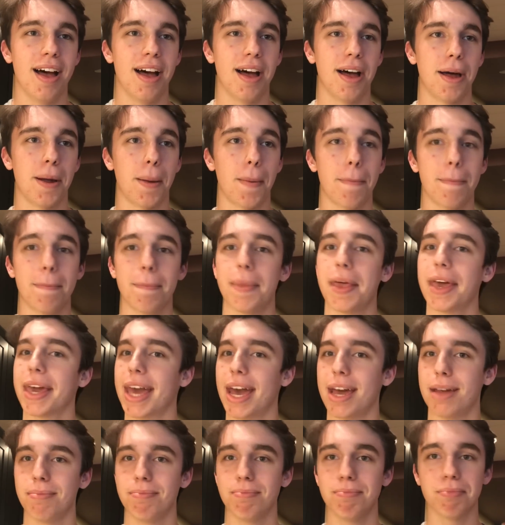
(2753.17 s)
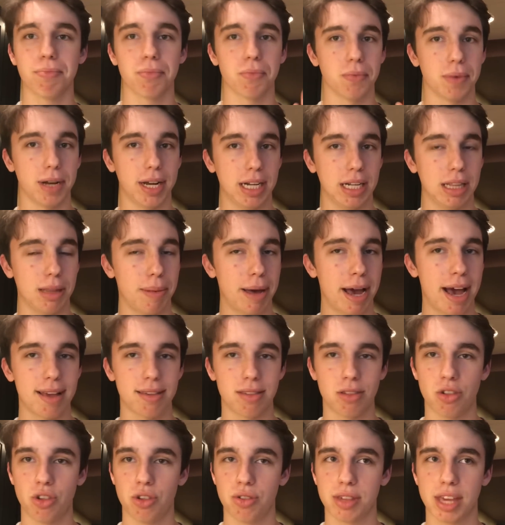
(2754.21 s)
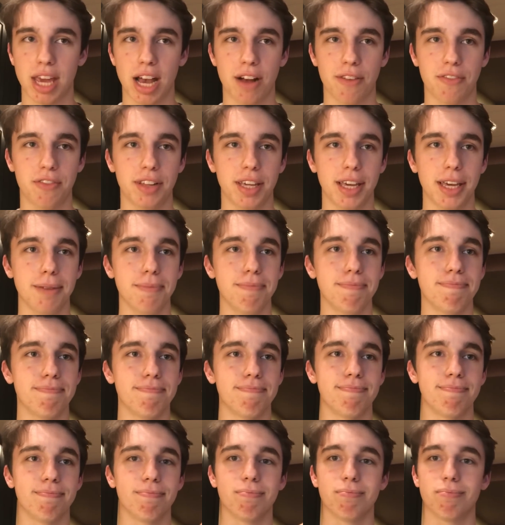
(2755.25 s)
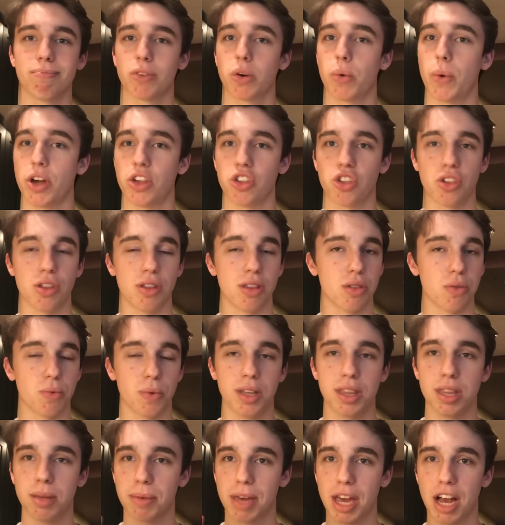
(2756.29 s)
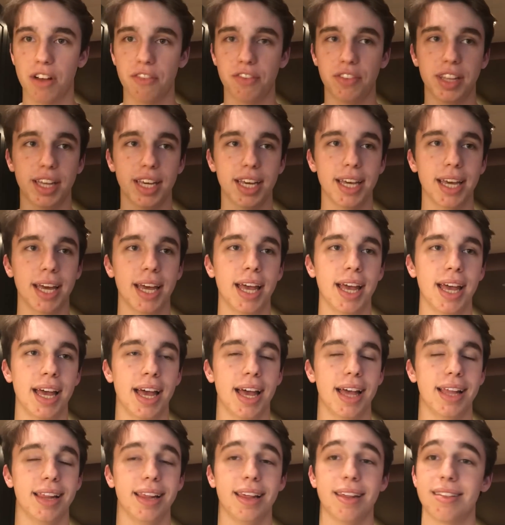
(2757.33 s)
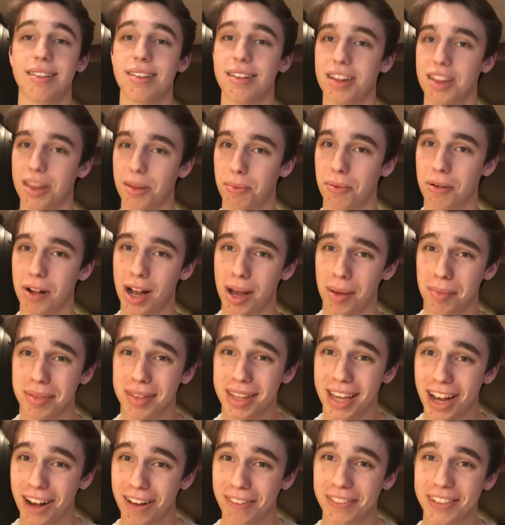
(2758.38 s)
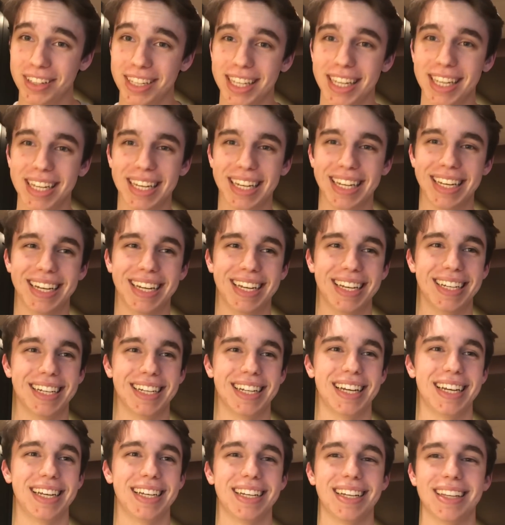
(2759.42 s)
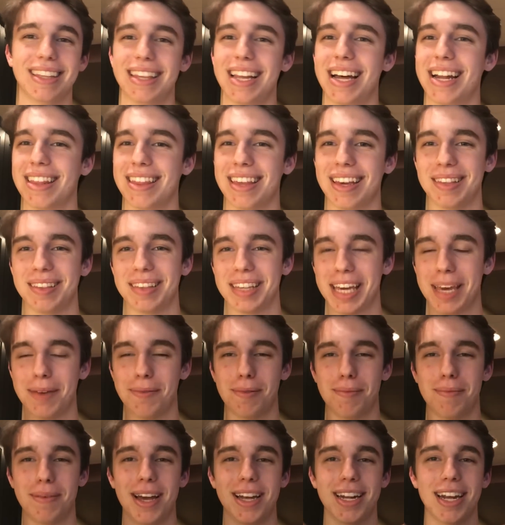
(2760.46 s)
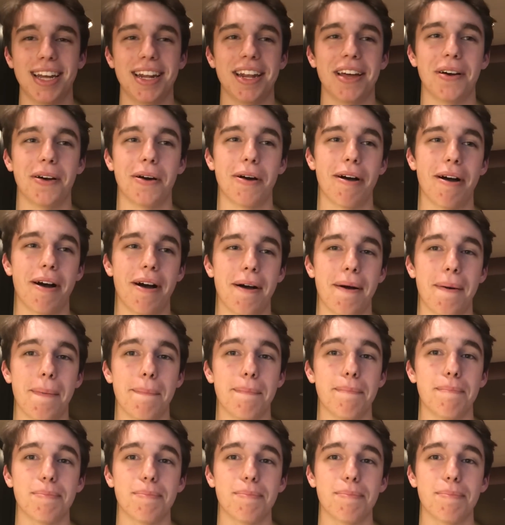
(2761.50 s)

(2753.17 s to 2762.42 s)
Um, again, read the passages carefully, questions, read them carefully, listen to the prompts carefully, a lot of things to keep in mind, I know. Um,